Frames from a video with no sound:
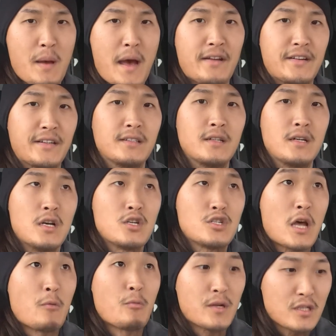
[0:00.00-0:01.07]
manner,
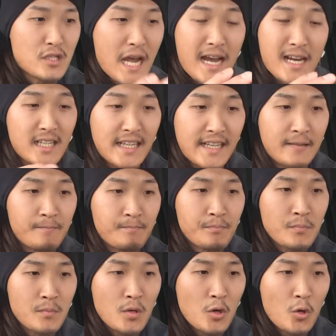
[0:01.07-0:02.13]
so that we're tackling
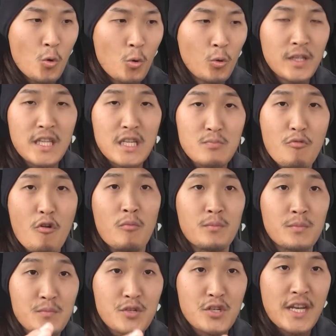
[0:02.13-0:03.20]
all of these
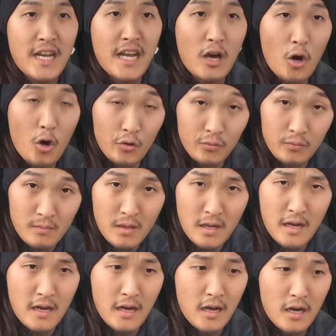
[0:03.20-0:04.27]
problems on
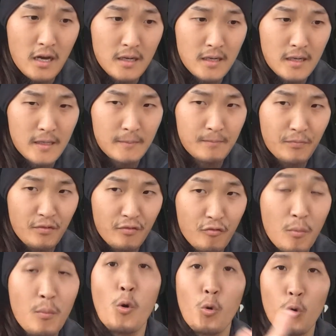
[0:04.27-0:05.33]

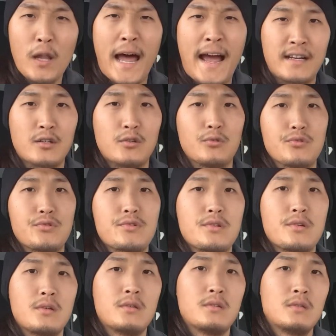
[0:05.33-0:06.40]
from all angles.
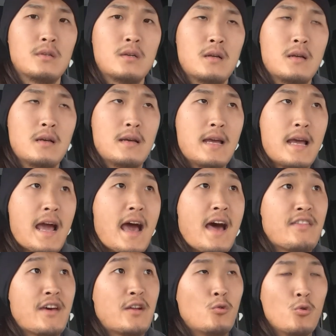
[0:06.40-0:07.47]

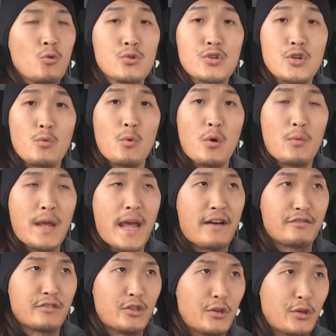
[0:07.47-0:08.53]
And then also what we
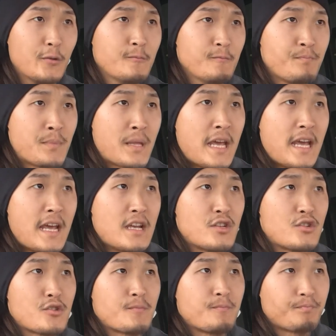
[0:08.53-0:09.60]
have to do
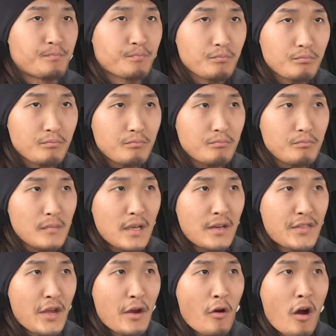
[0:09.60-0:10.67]
is,
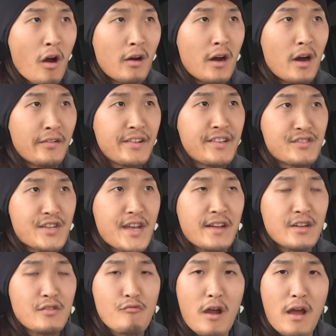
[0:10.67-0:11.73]
there are
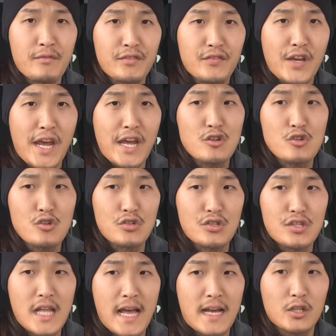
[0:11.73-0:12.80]
unintended ramifications
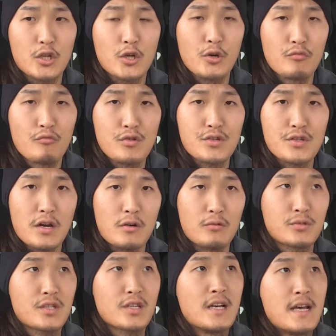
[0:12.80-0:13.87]
that could
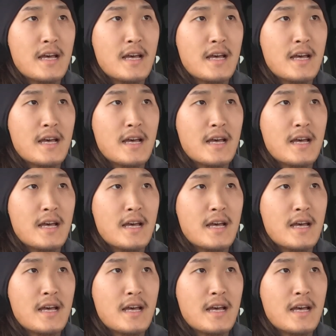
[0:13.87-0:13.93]
result